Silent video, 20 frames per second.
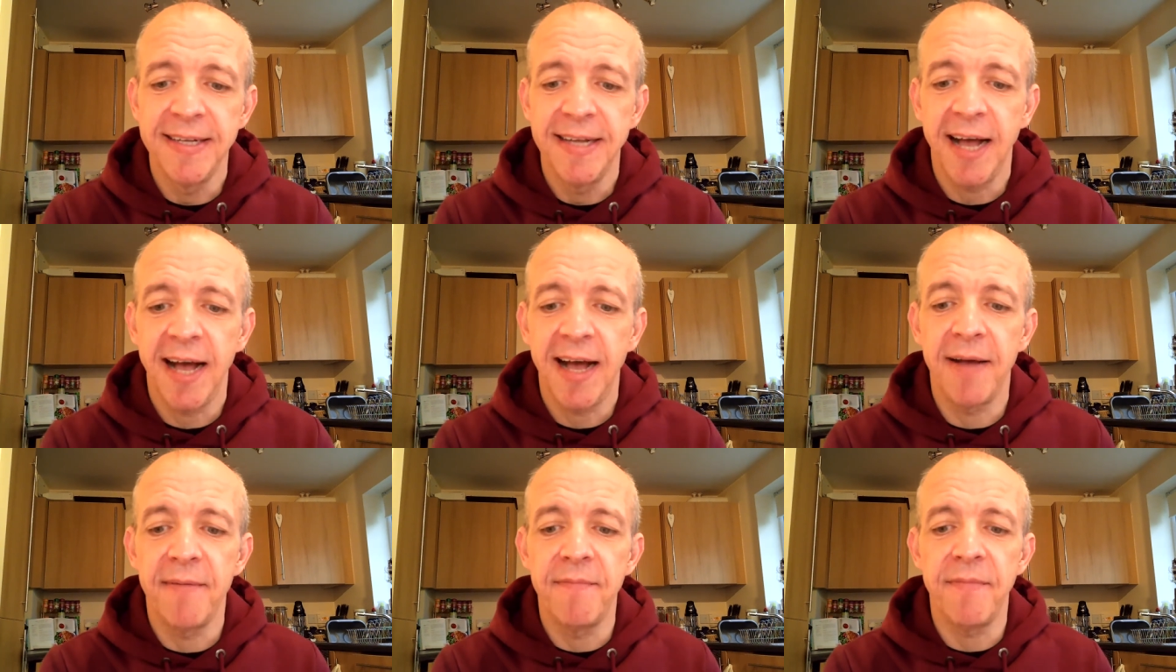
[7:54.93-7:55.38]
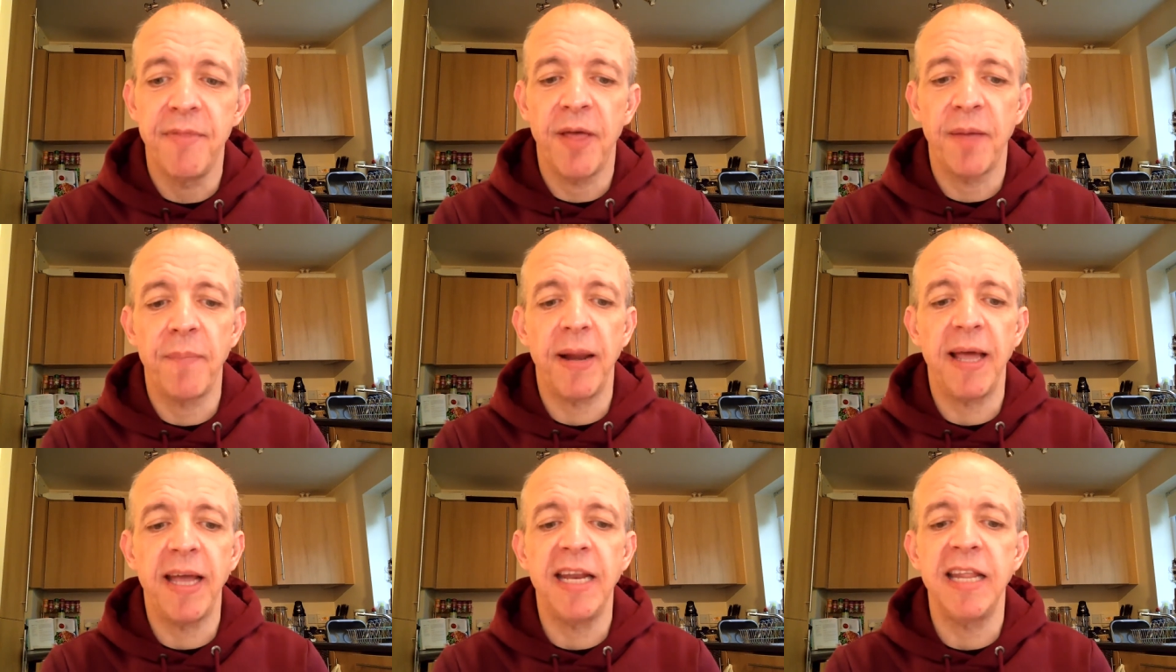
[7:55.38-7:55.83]
Um,
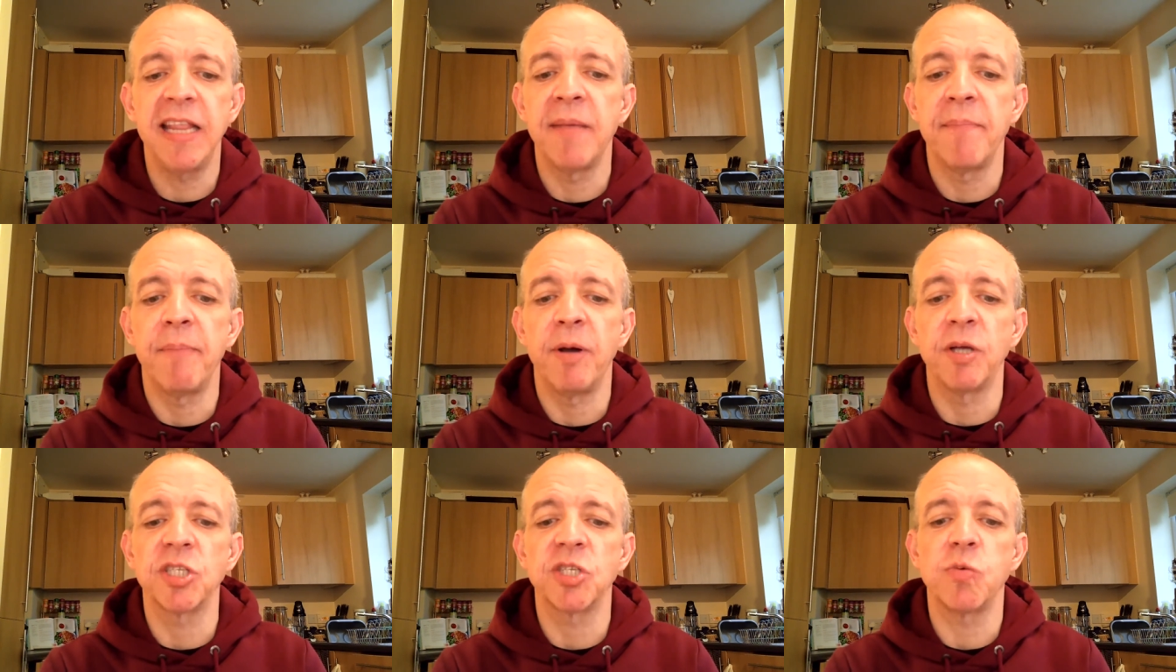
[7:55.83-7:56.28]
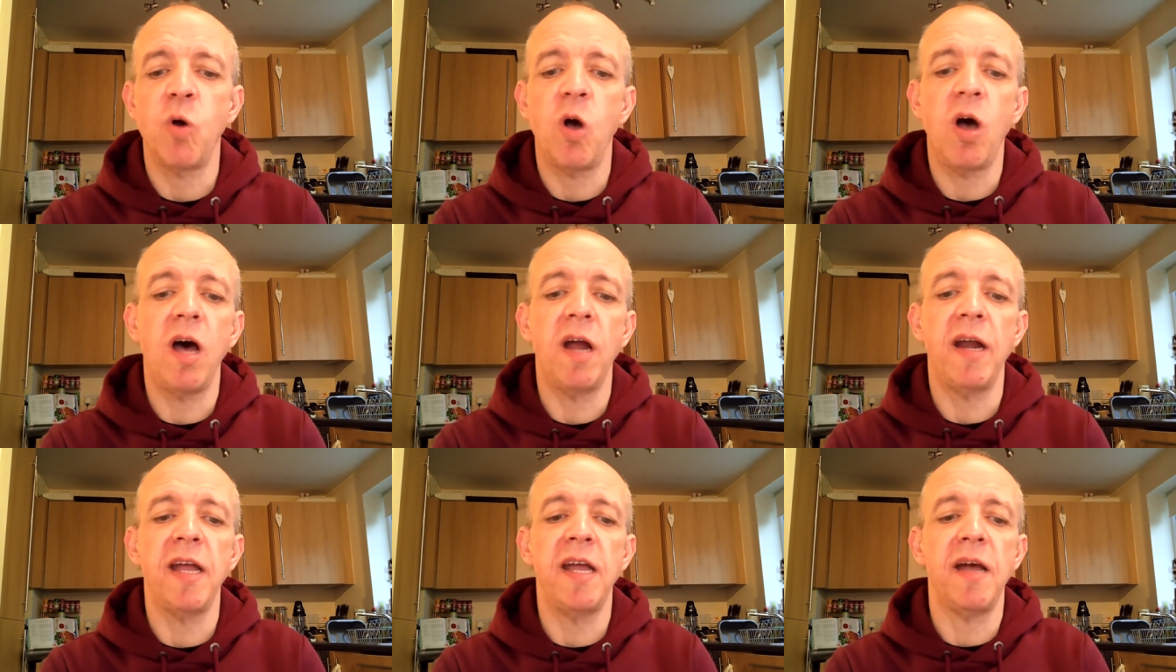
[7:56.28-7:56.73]
they played in the
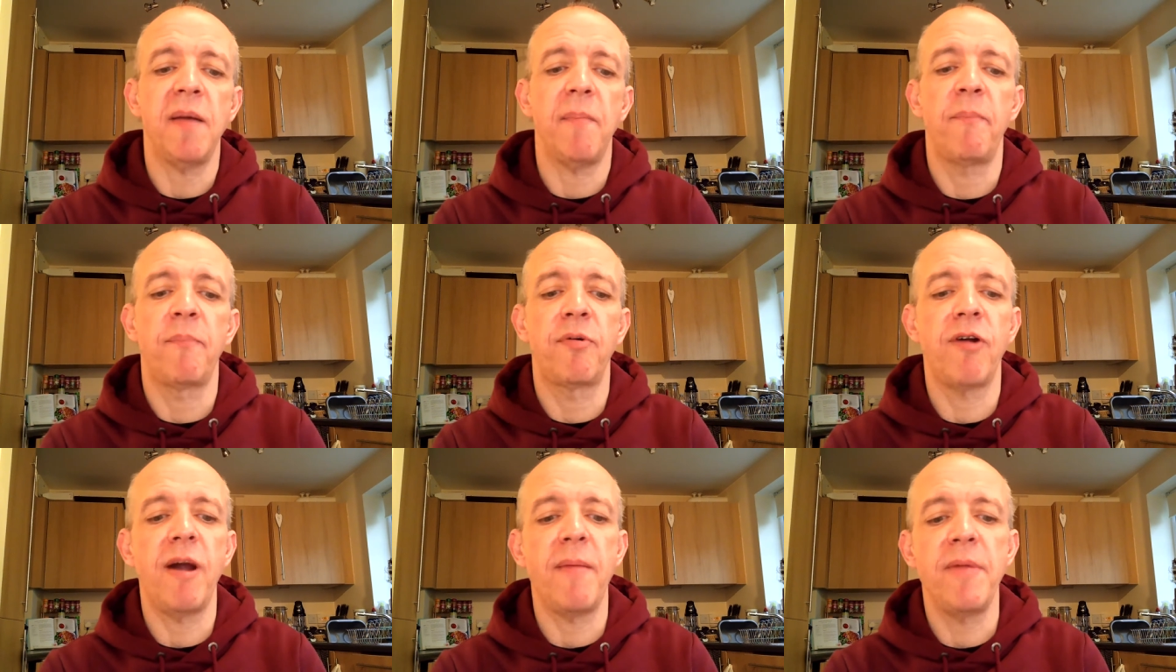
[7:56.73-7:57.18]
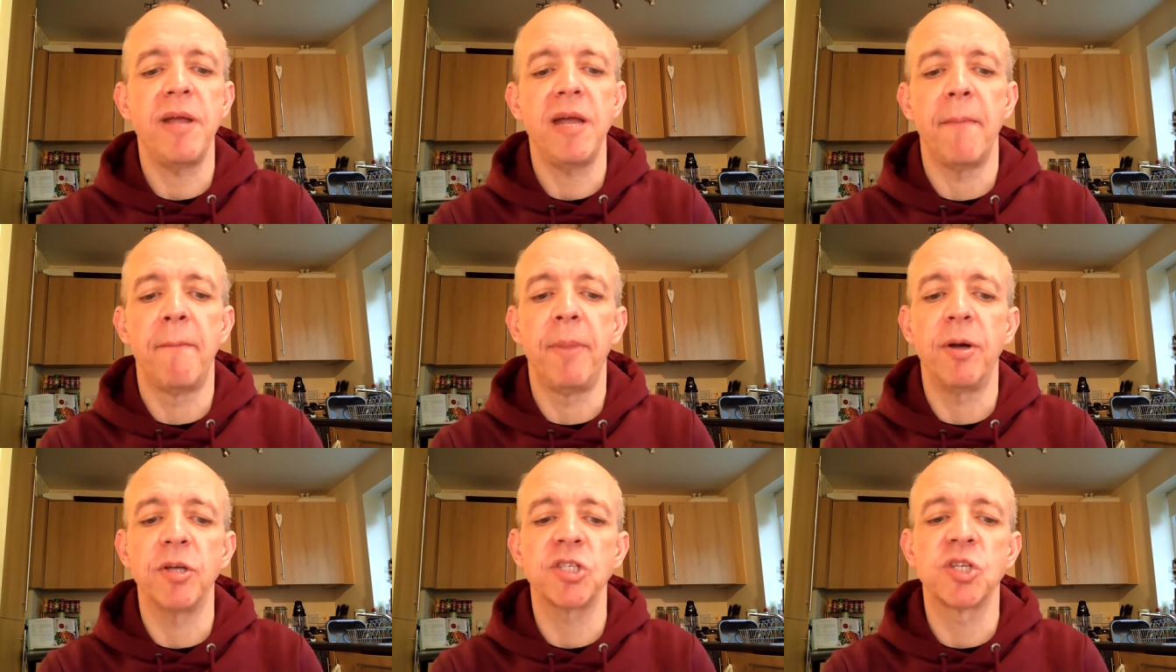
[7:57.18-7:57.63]
Botswana Premier,
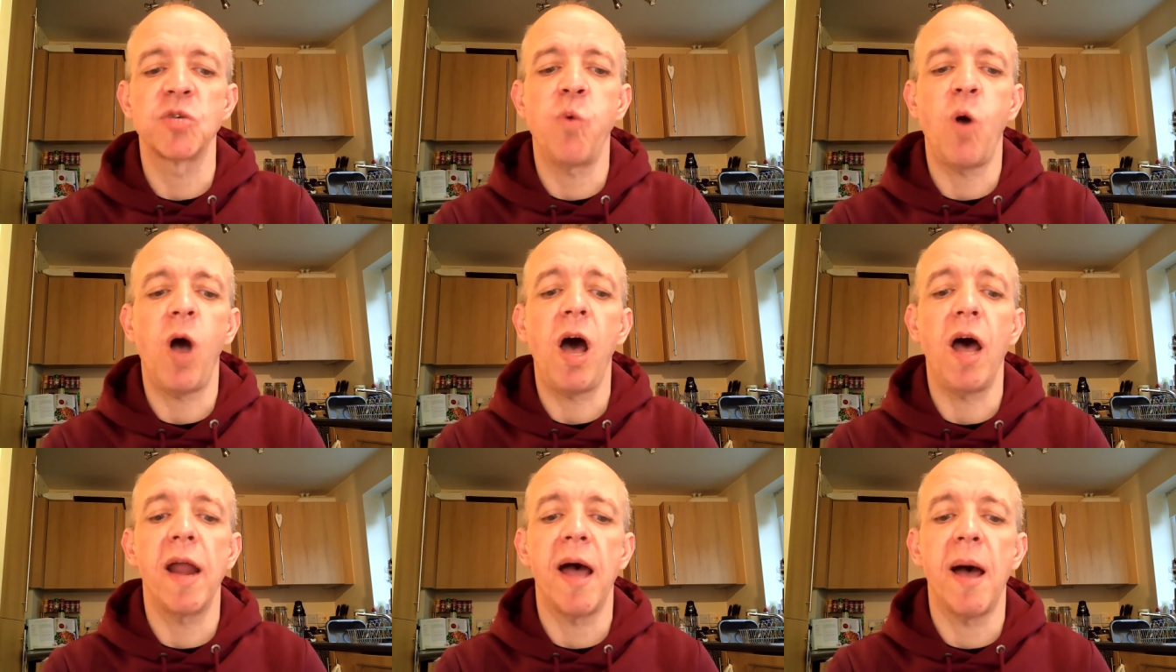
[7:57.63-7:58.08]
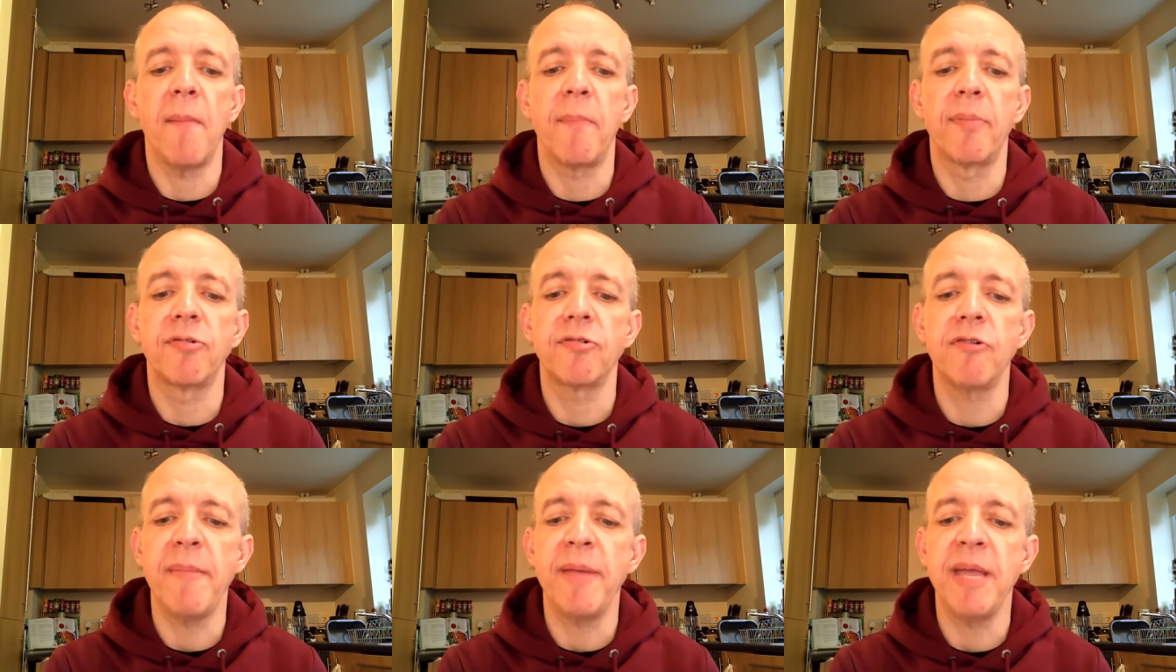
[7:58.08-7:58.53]
Botswana
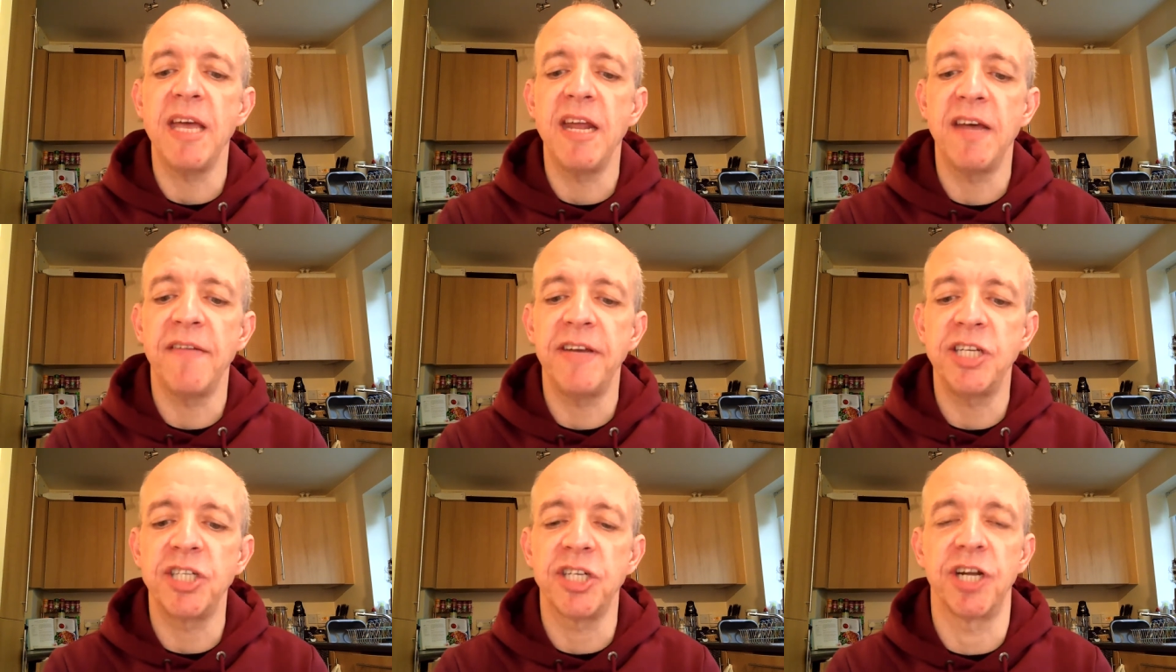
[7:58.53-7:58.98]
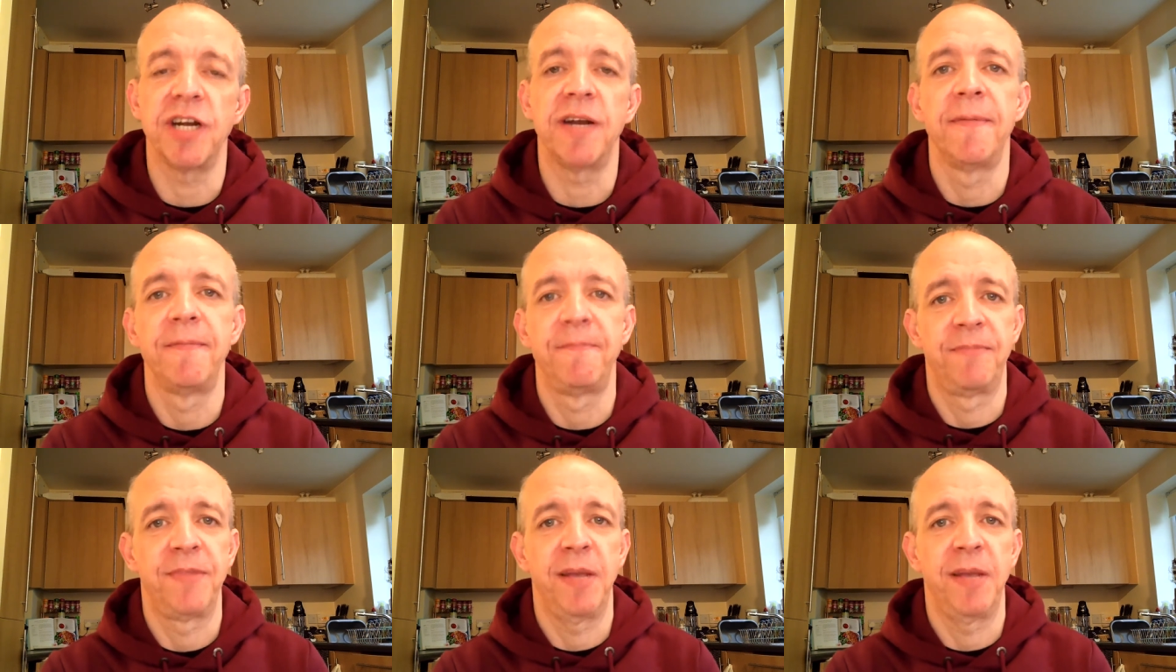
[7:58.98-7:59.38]
Premier Division,